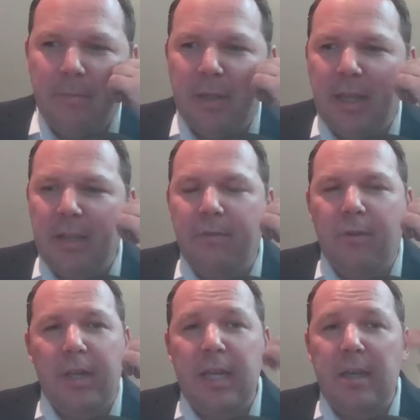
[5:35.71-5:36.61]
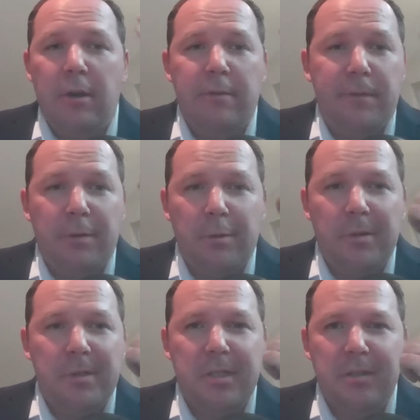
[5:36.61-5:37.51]
but then you've got eco
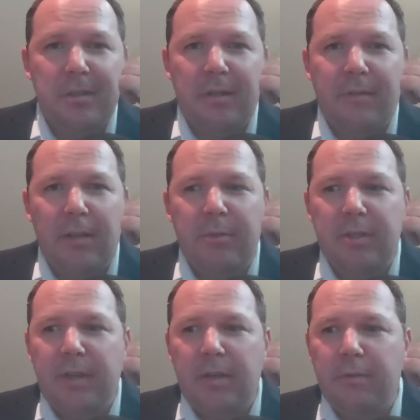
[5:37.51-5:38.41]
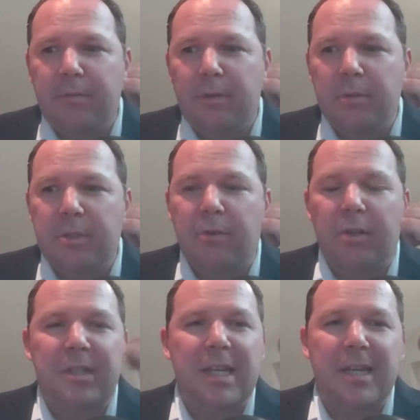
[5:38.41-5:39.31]
fuels, the development of eco fuels. You've
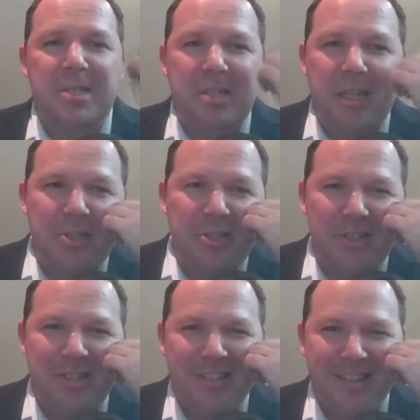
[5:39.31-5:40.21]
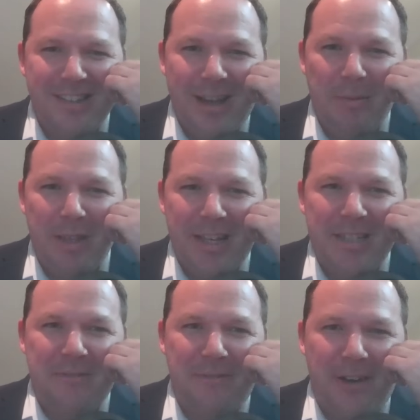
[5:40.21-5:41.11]
got de extinction, I mean,
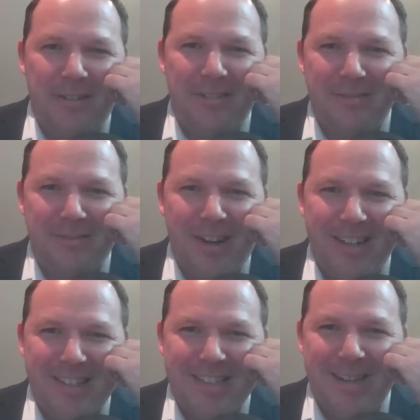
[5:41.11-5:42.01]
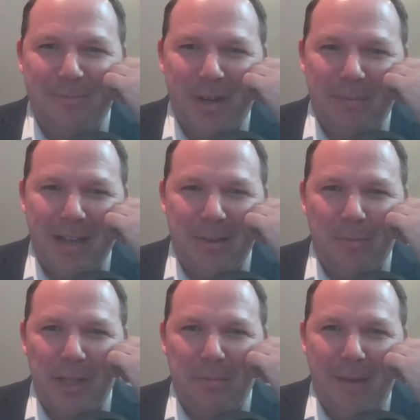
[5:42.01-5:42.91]
that's fun, right? Isn't it? Bring back the
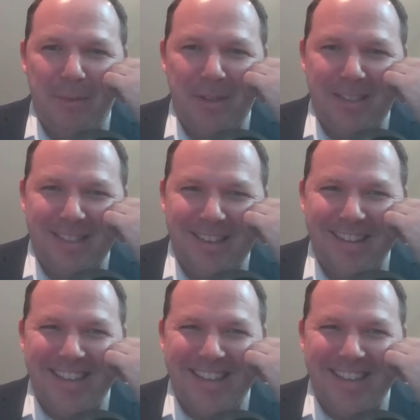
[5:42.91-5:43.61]
woolly mammoth and the